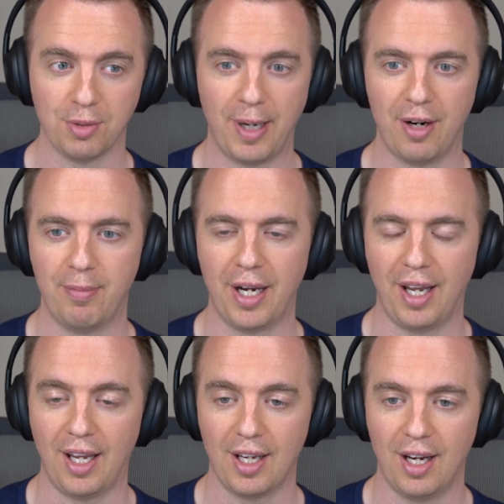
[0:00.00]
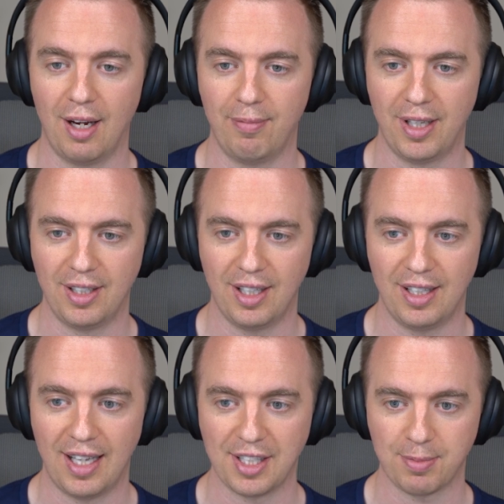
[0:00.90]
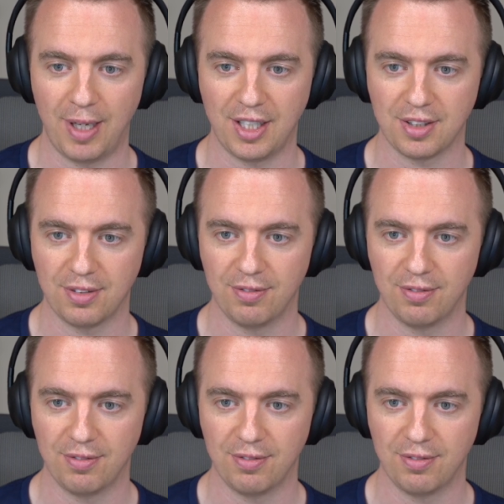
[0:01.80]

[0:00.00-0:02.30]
amount of money in that space.